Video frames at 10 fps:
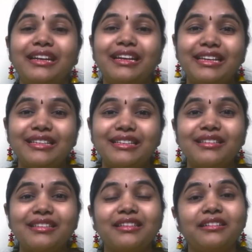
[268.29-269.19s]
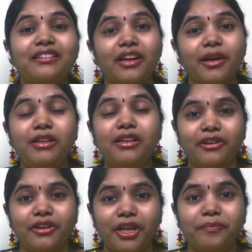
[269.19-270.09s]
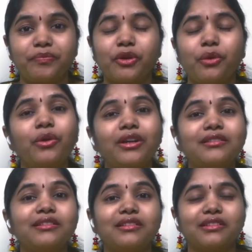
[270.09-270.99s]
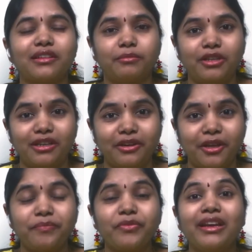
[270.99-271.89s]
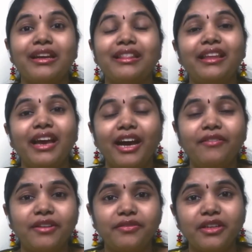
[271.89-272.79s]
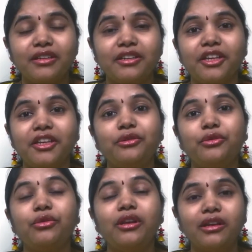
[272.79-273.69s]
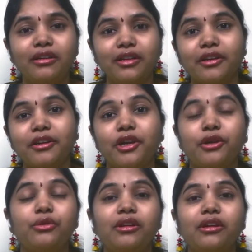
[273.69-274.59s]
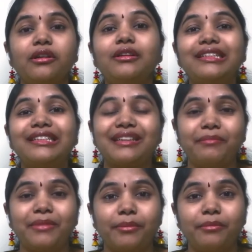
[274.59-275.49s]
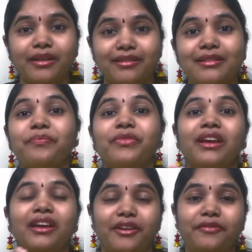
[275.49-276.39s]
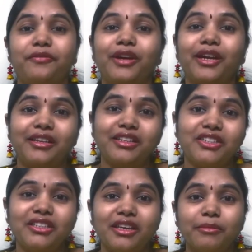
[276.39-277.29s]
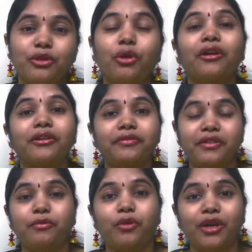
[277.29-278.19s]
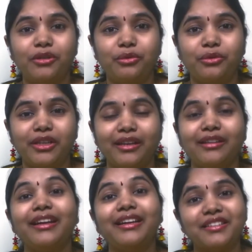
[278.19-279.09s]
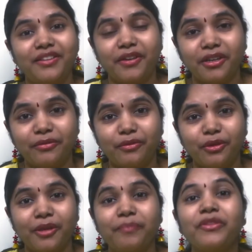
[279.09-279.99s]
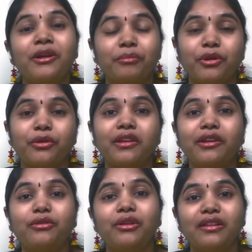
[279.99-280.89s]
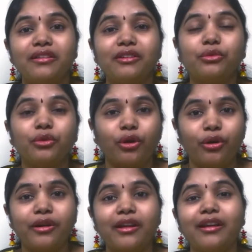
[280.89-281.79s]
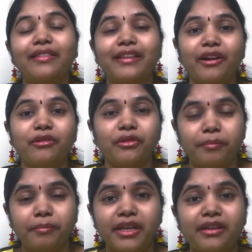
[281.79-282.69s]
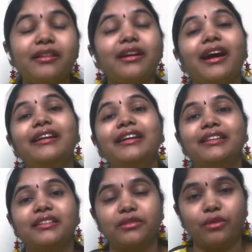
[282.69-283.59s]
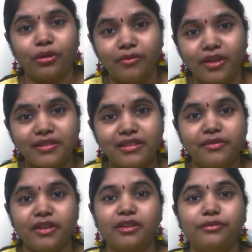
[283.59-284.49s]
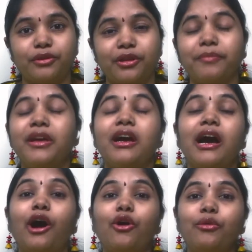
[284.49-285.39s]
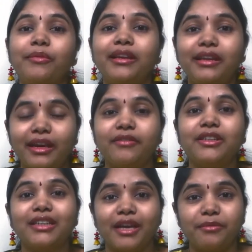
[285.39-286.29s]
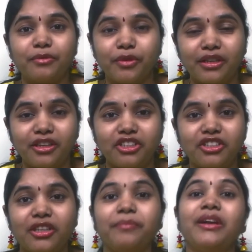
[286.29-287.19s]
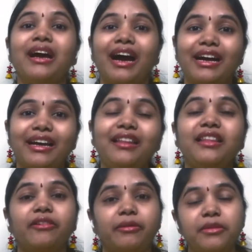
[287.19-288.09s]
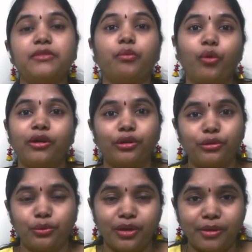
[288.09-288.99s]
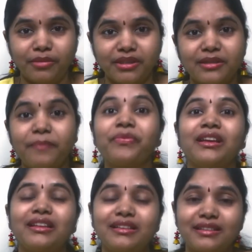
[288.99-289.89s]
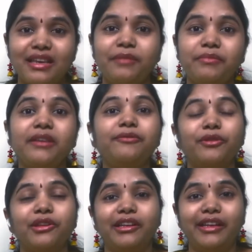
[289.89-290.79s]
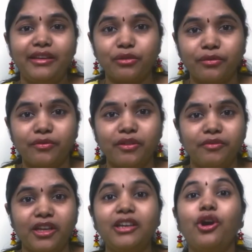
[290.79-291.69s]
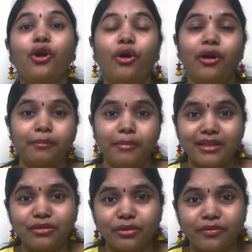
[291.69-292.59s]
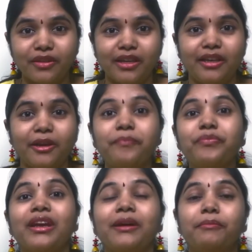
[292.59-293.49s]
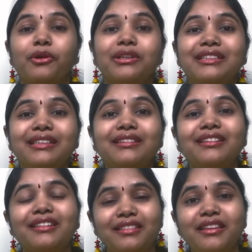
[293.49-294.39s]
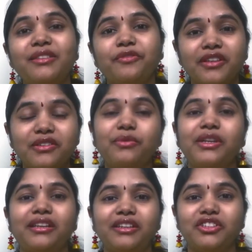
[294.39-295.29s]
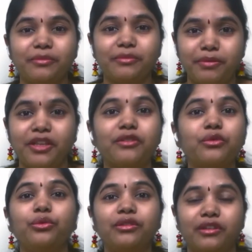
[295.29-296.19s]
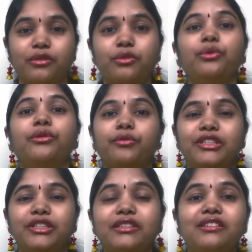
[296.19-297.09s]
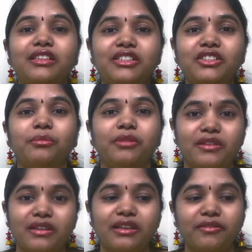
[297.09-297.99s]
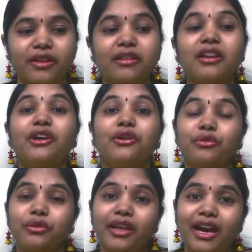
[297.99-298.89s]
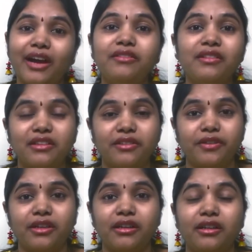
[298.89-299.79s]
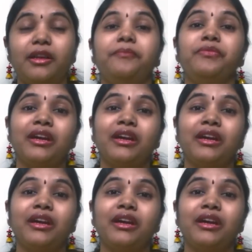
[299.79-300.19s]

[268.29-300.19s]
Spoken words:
Next is the trouble learning. What is this trouble learning? They have difficulty to learn it, to learn some numbers. If we are teaching them in the order from 1 to 10, it is difficult for them because they have to listen to the order and they have to repeat it and it is always difficult for them. How many ever times we teach them, again they will miss 1 or 2 numbers. Same thing for the days of the week or months of the year. Because these are the things first we teach in the preschools and schools, we just teach them the sequence. So they have this difficulty.